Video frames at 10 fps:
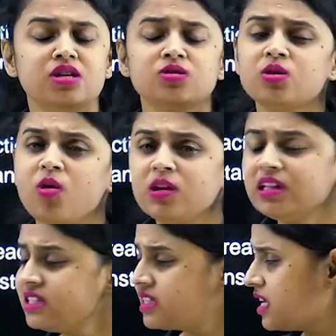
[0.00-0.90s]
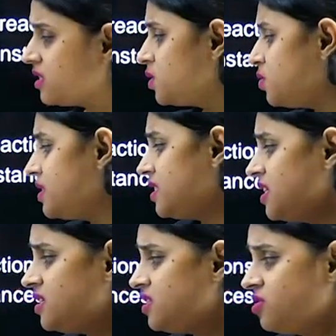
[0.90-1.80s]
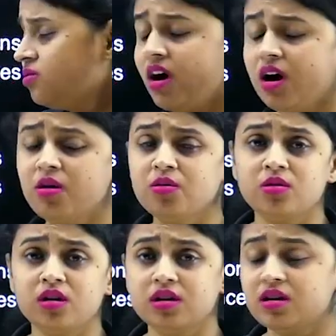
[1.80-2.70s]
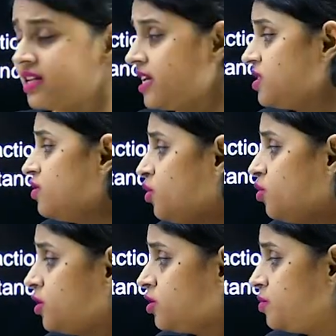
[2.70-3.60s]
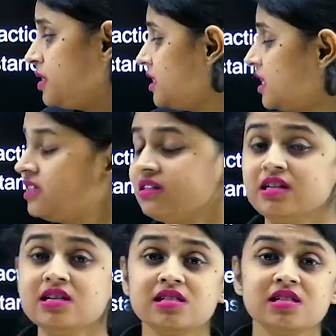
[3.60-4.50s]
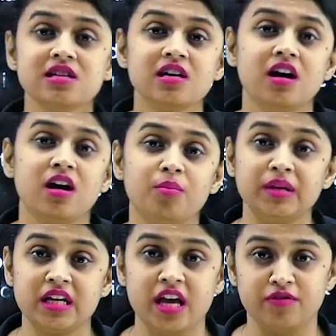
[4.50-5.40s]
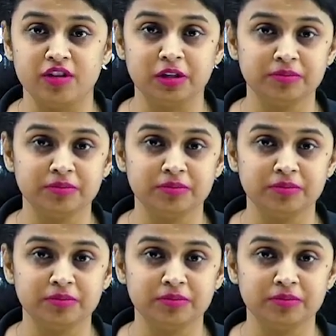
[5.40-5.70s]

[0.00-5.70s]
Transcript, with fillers: So in all these cases, we see that, you know, how uh, a sense of humor could be seen in his uh, behavior.